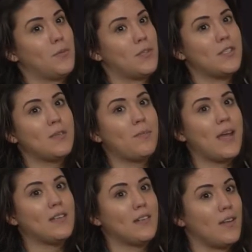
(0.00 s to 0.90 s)

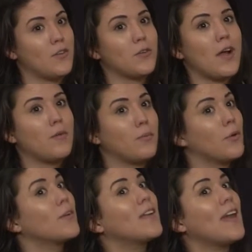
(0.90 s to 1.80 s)
participate in an underground
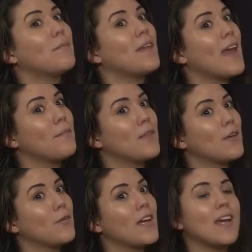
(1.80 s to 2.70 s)
board game
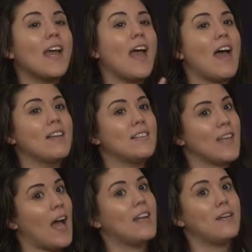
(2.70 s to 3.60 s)
gambling ring, and
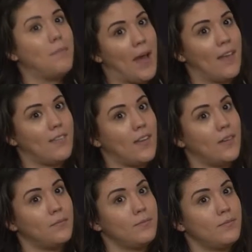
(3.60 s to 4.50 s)
died in a bathtub.